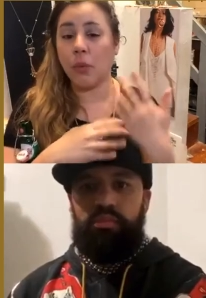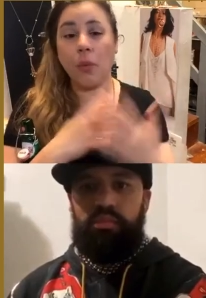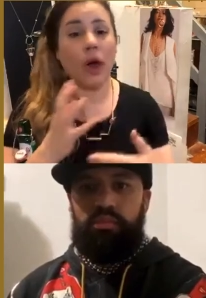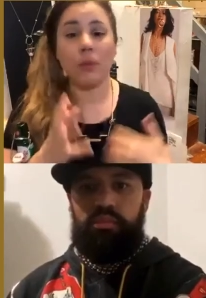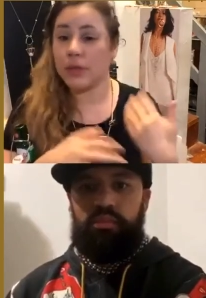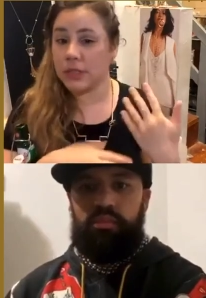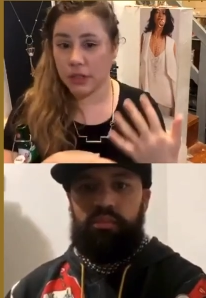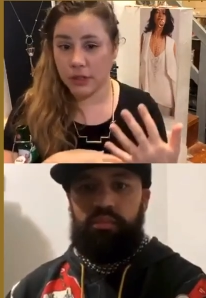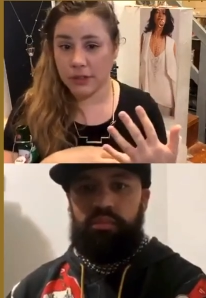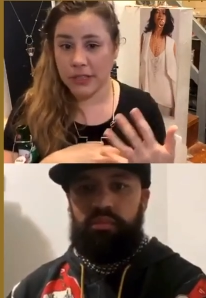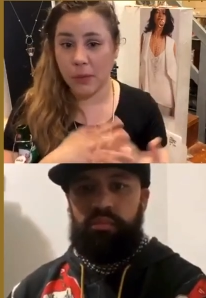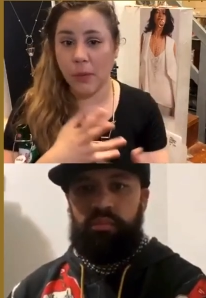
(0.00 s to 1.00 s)
Speaker 1: returns. They
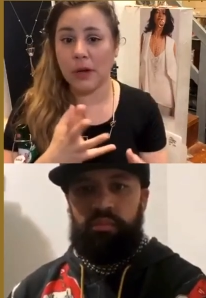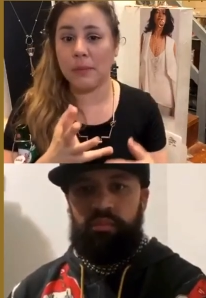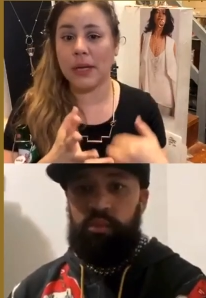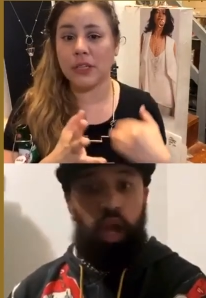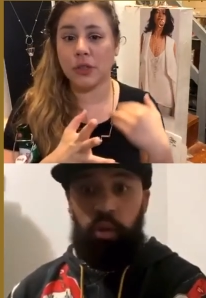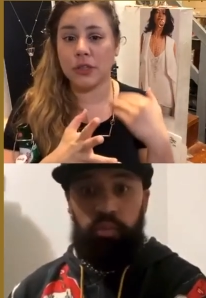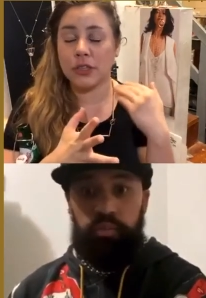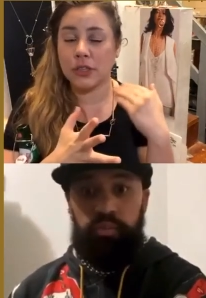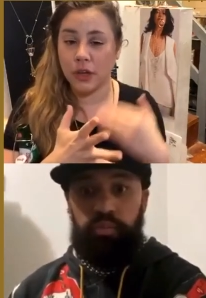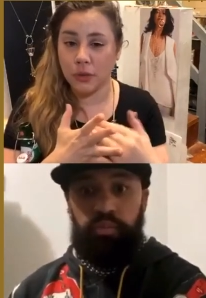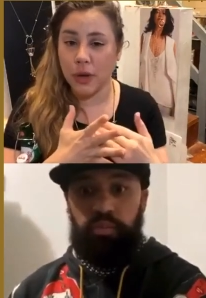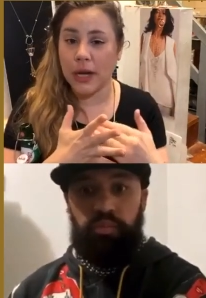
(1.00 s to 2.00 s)
want to make no. sure it's
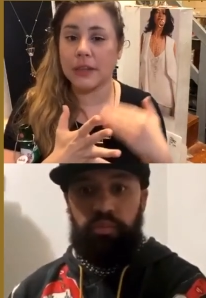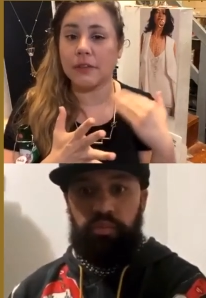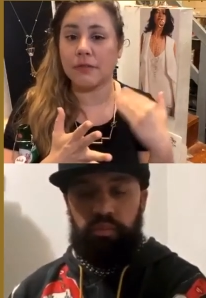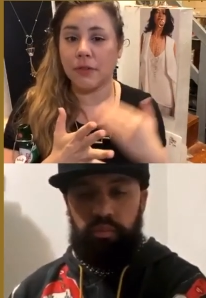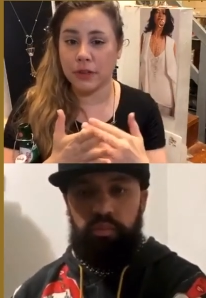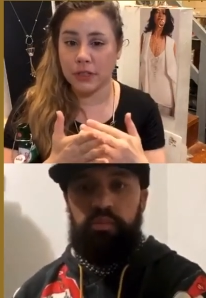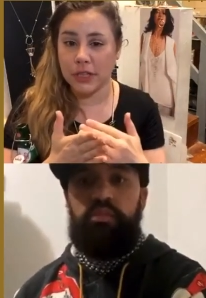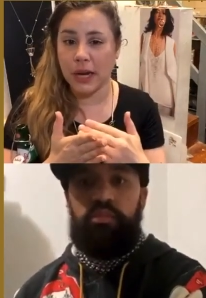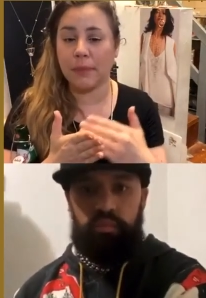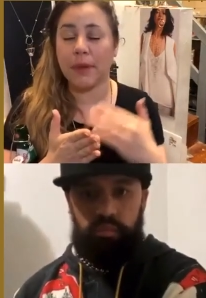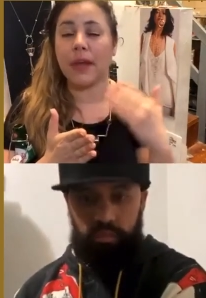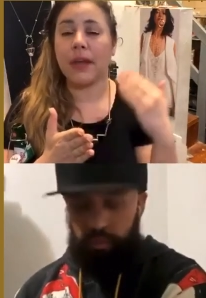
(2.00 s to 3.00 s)
right the first time
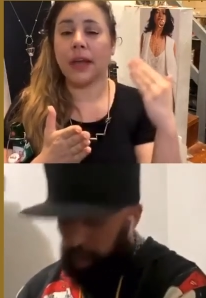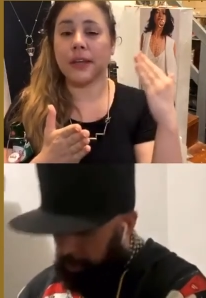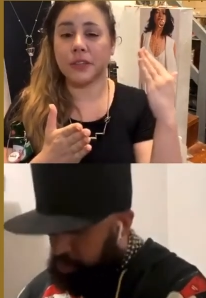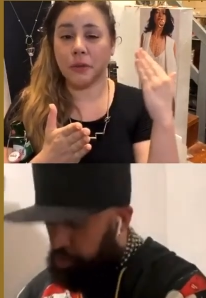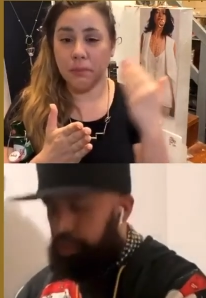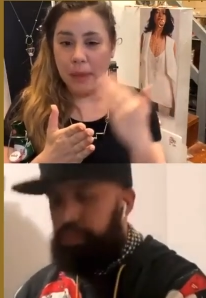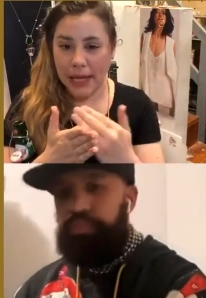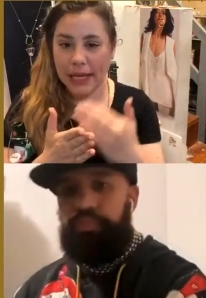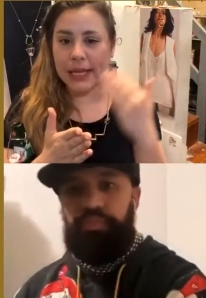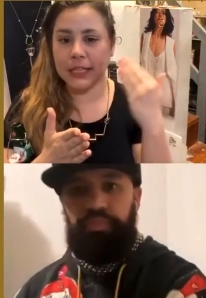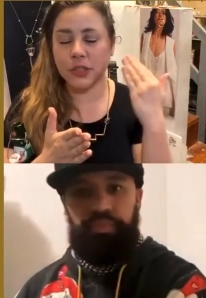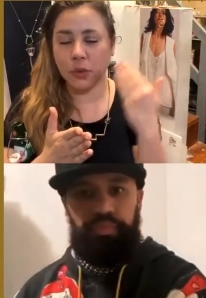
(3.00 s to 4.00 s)
because they're
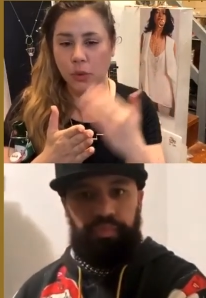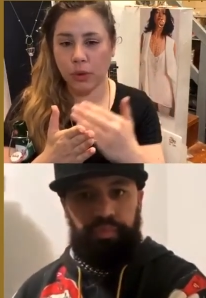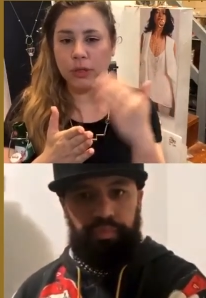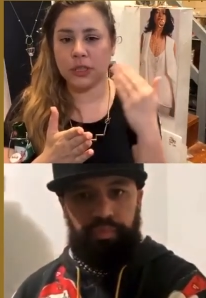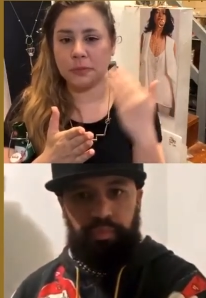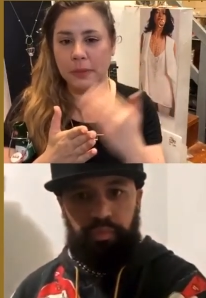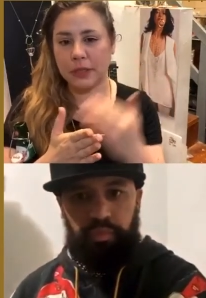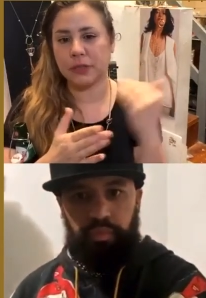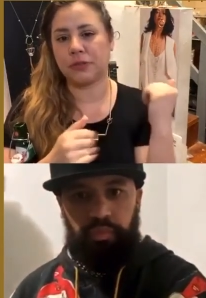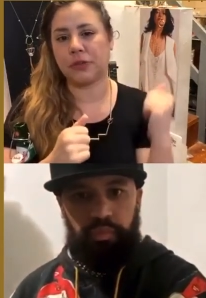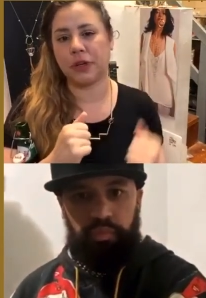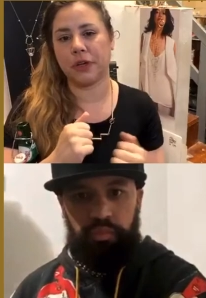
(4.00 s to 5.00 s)
the order special for
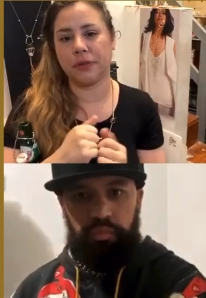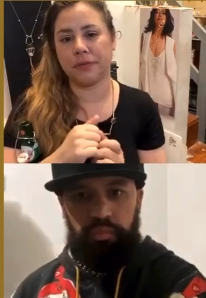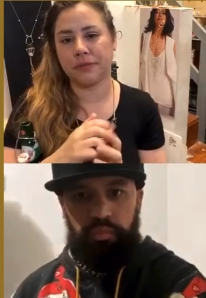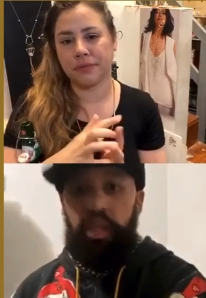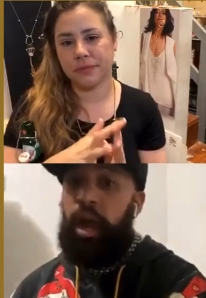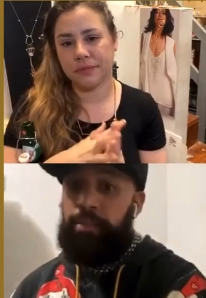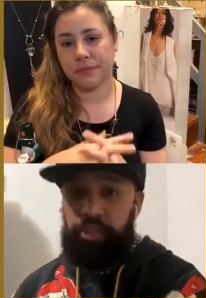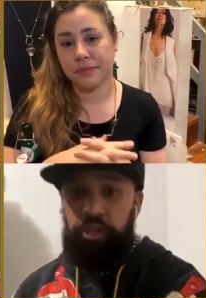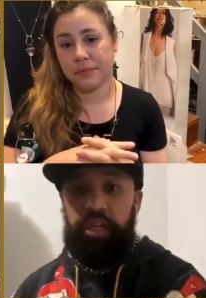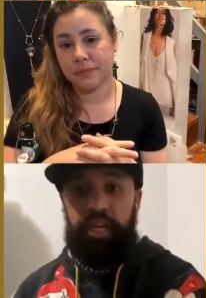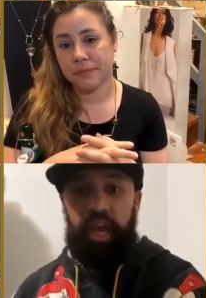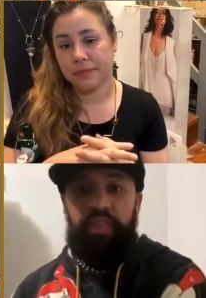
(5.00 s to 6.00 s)
you.
Speaker 2: Absolutely,
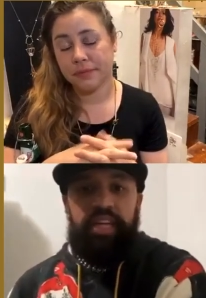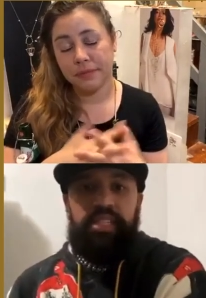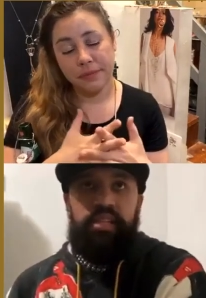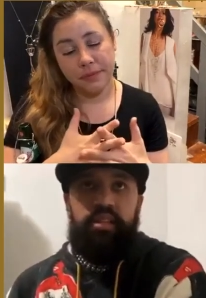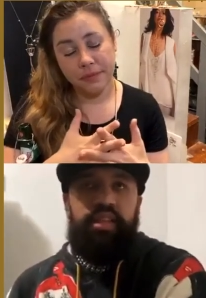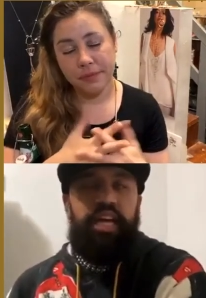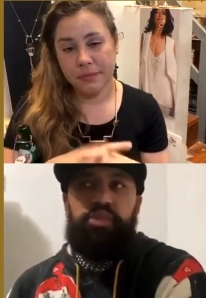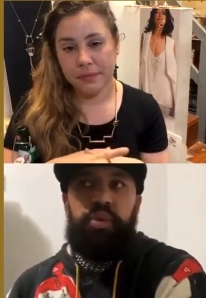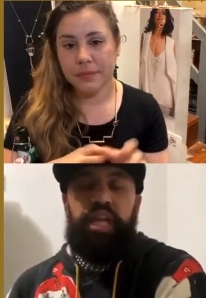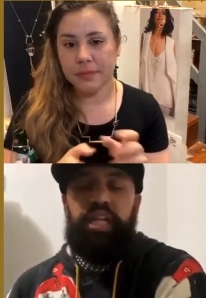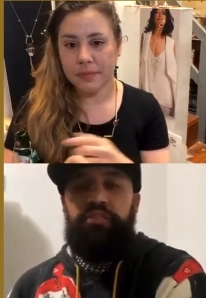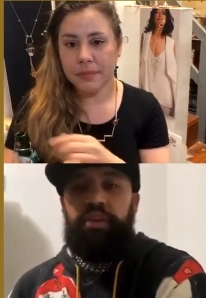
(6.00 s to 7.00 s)
and that's that's what I
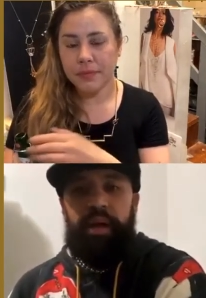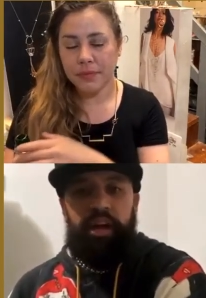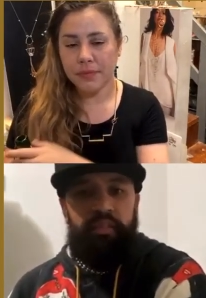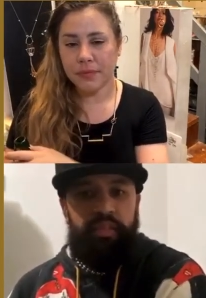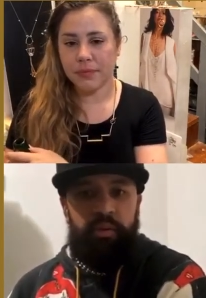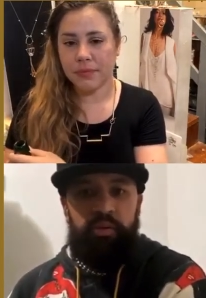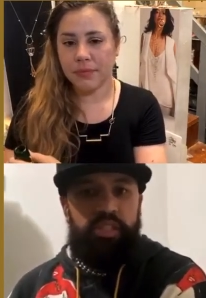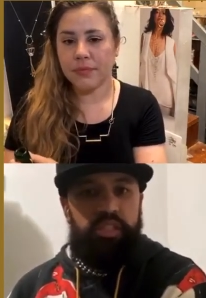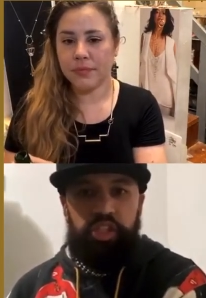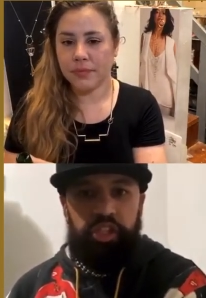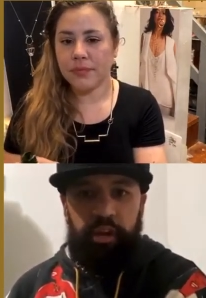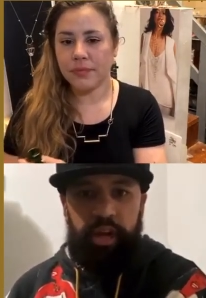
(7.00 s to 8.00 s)
loved about it, and that was such a
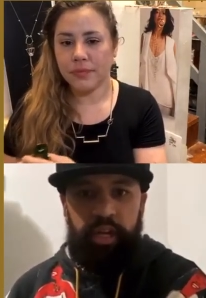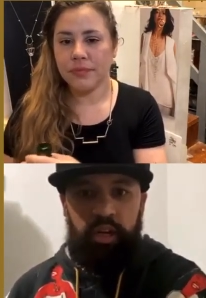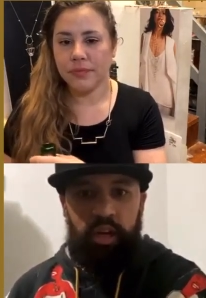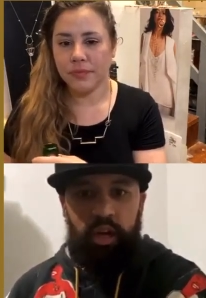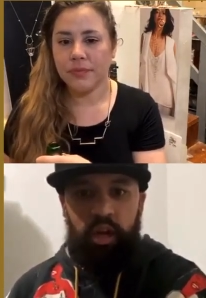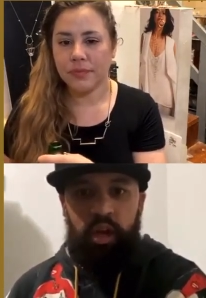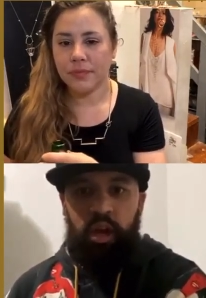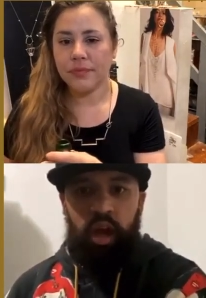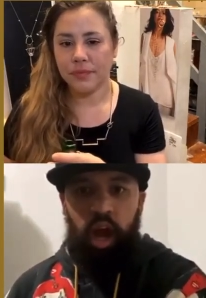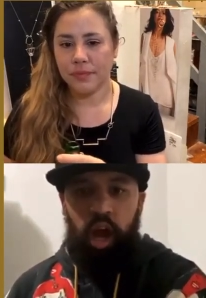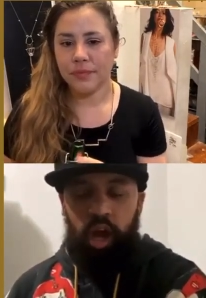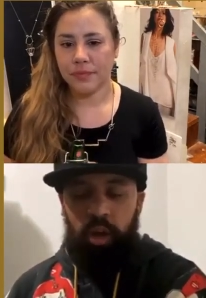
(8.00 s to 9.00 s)
great
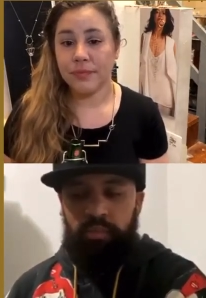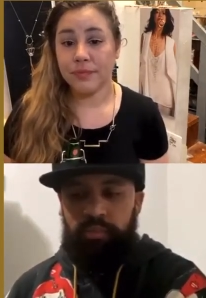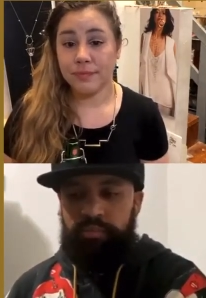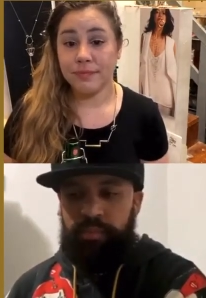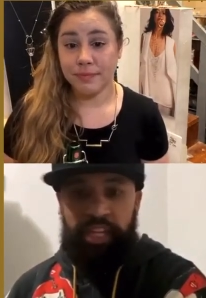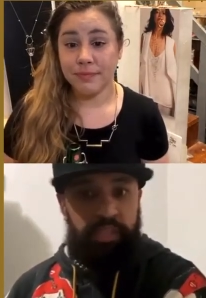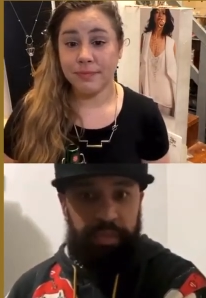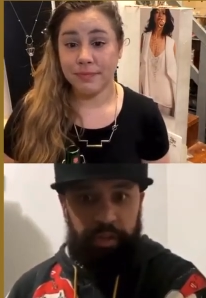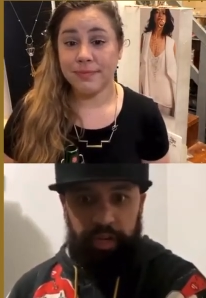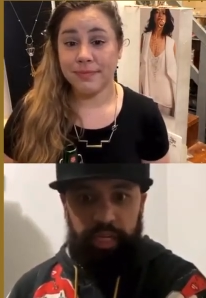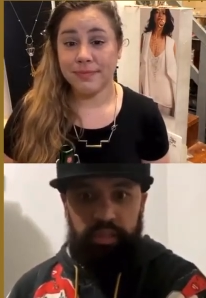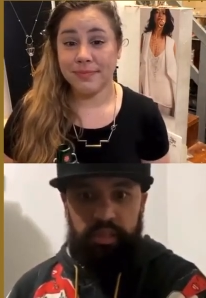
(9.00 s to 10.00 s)
um,
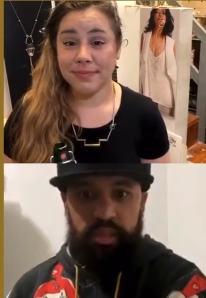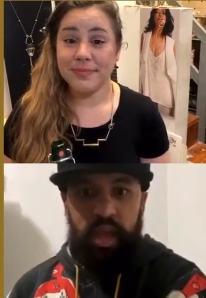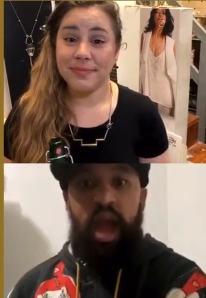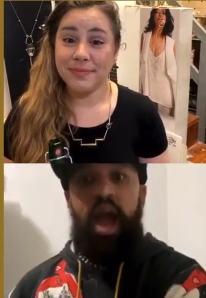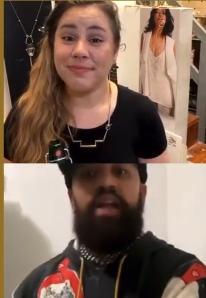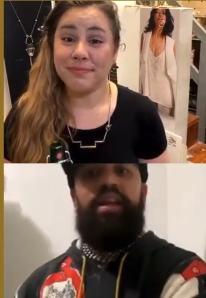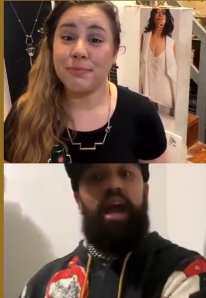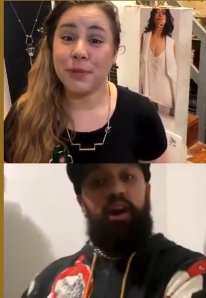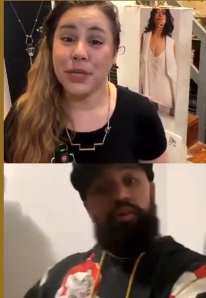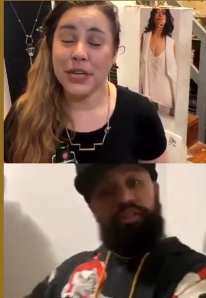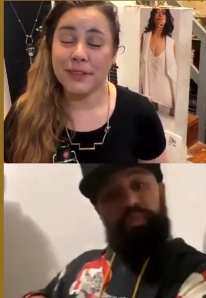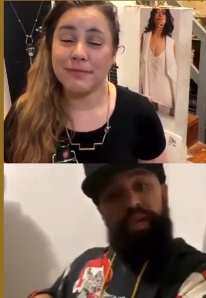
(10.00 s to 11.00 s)
experience. Now, speaking